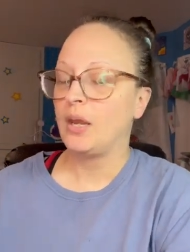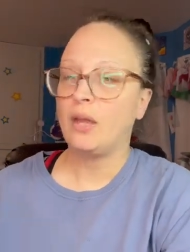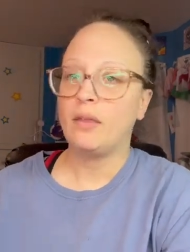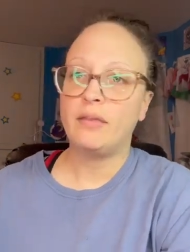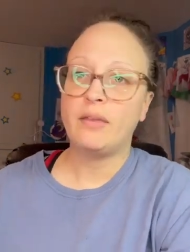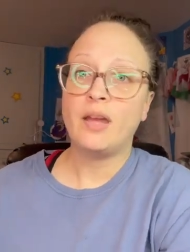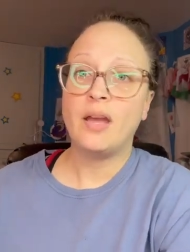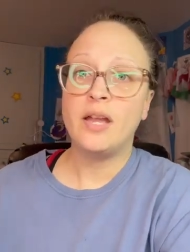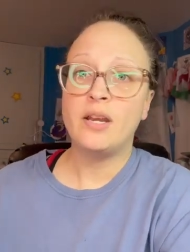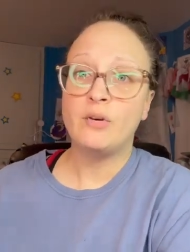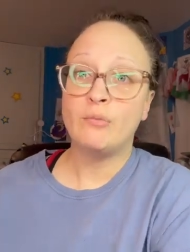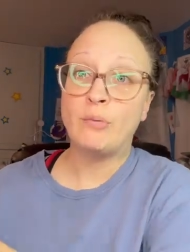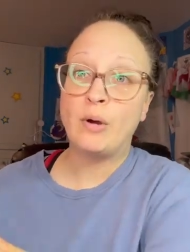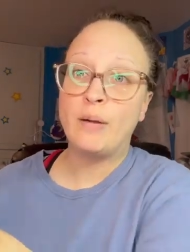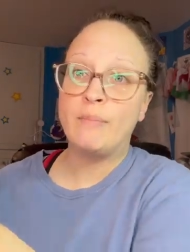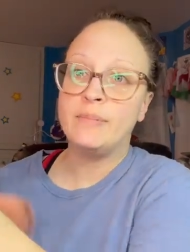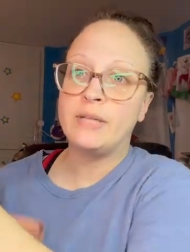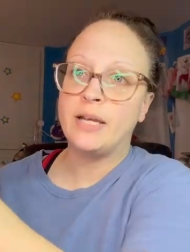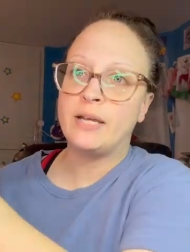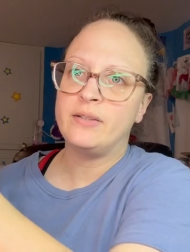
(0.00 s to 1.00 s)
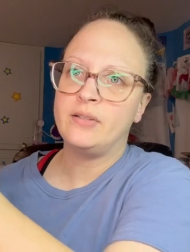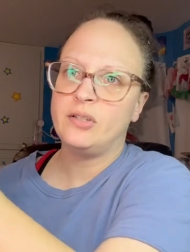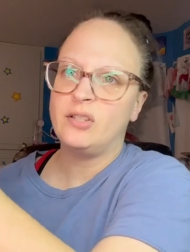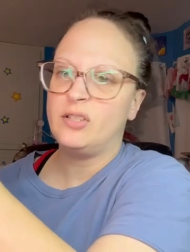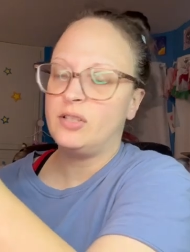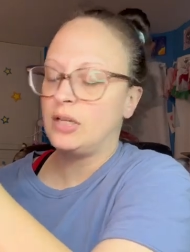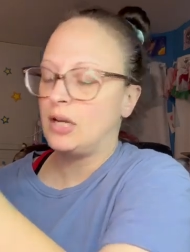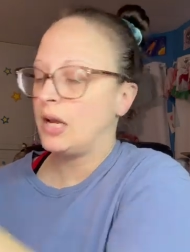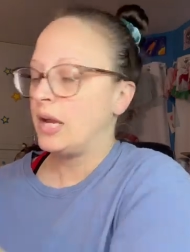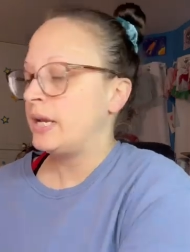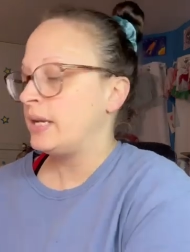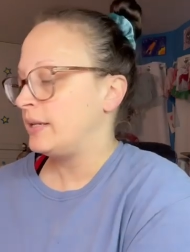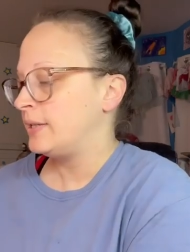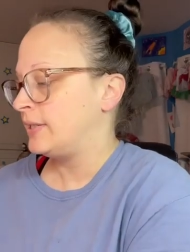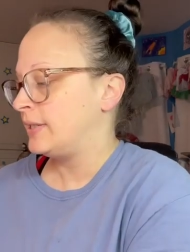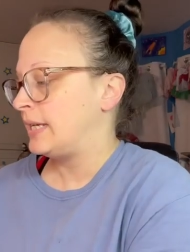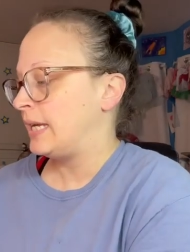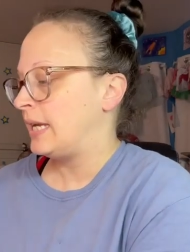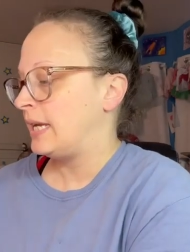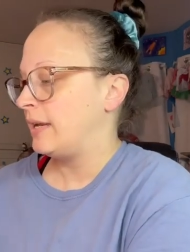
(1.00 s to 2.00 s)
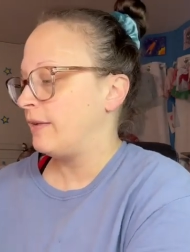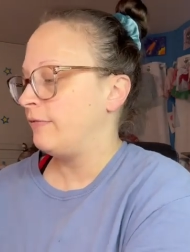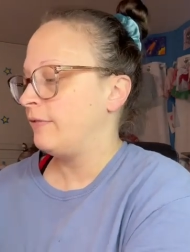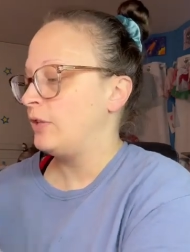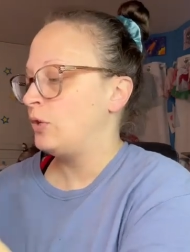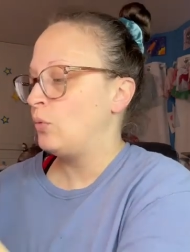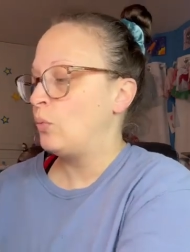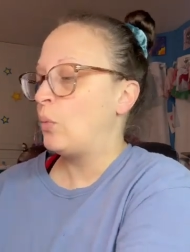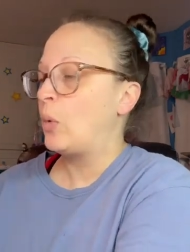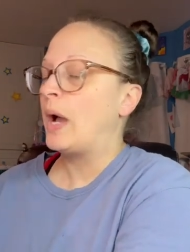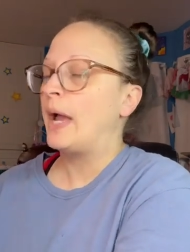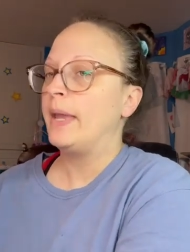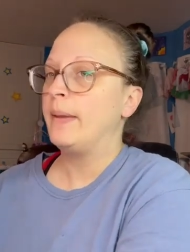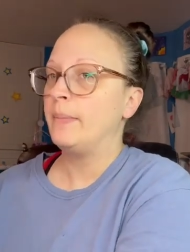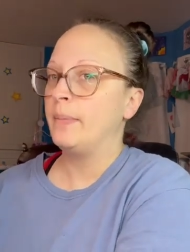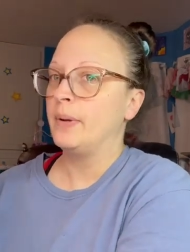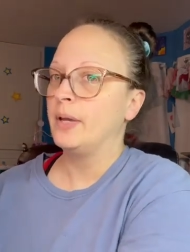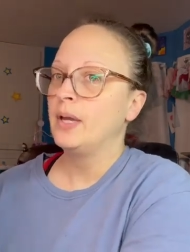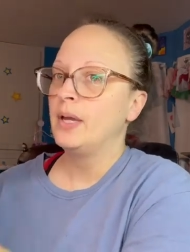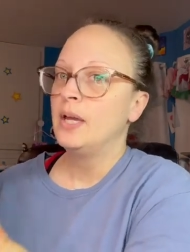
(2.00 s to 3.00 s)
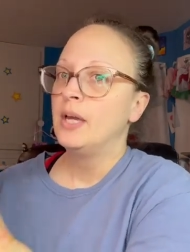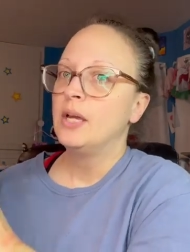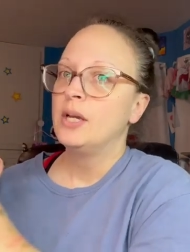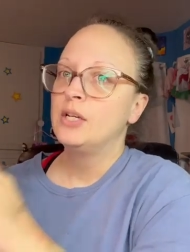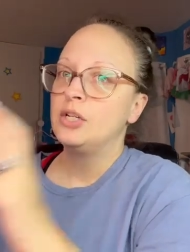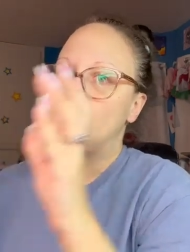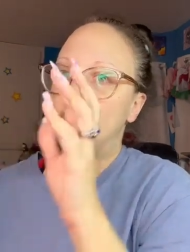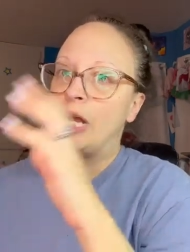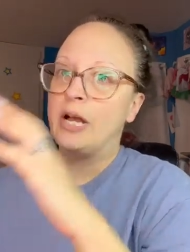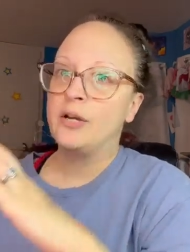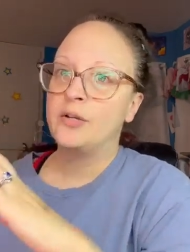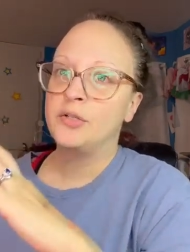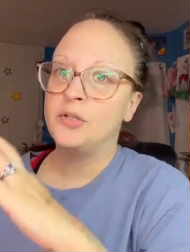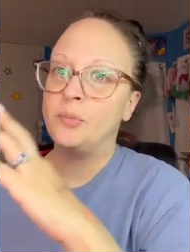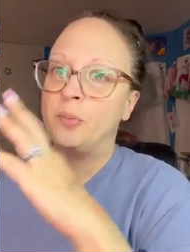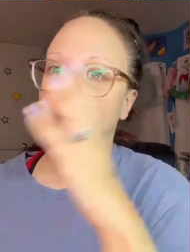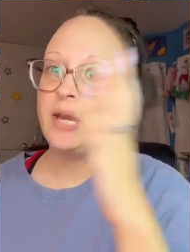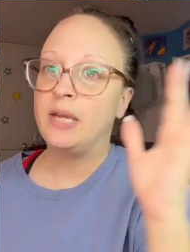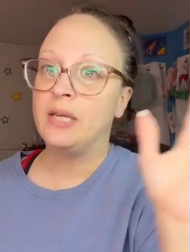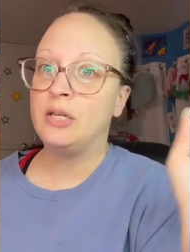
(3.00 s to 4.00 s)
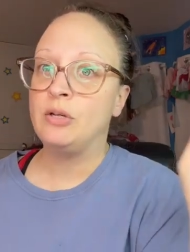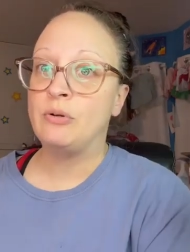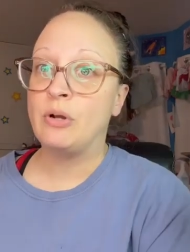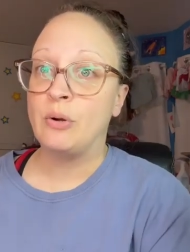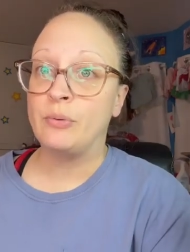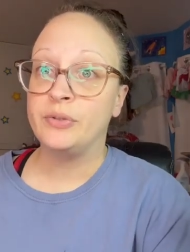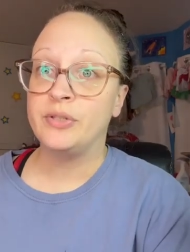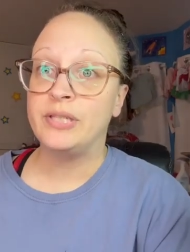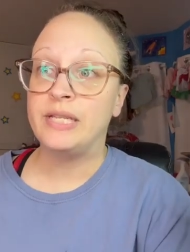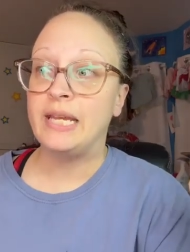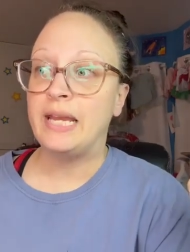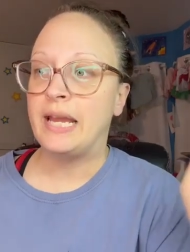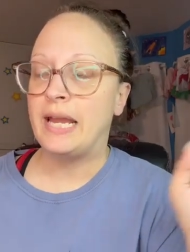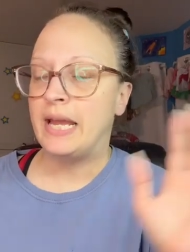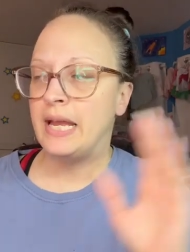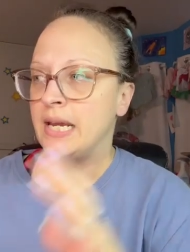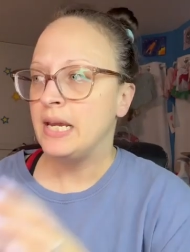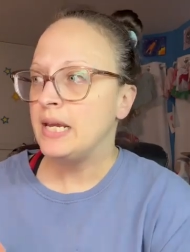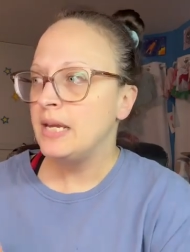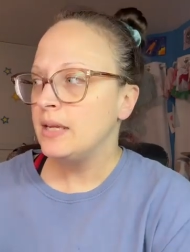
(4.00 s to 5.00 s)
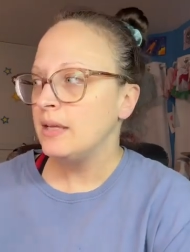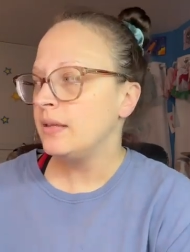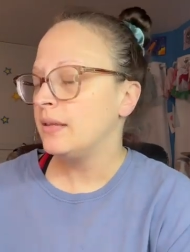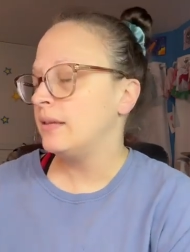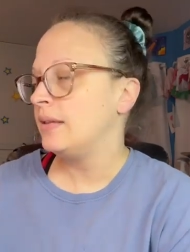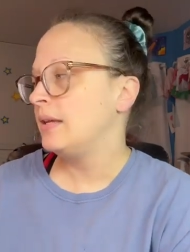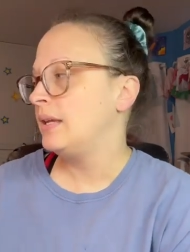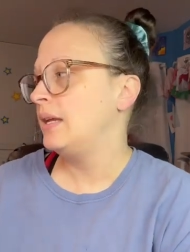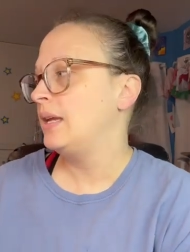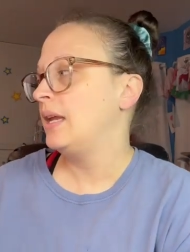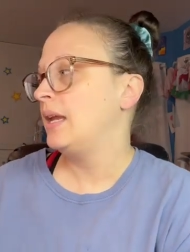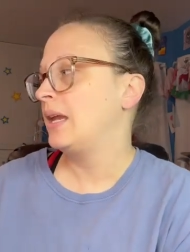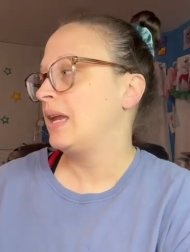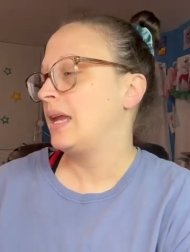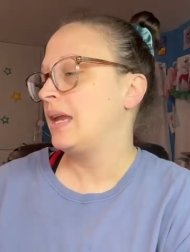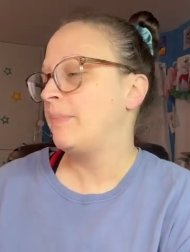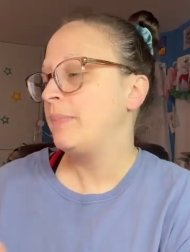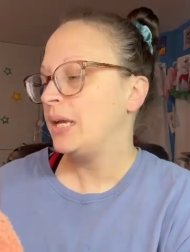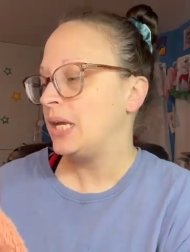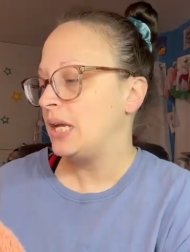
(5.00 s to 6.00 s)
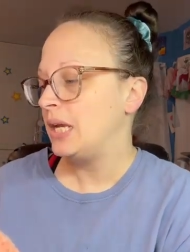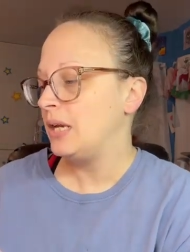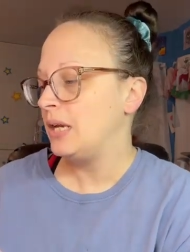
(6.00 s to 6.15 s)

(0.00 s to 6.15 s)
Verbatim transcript: the kind of rub test just to kind of see. If you wipe shadows away and you don't see anything, it can be an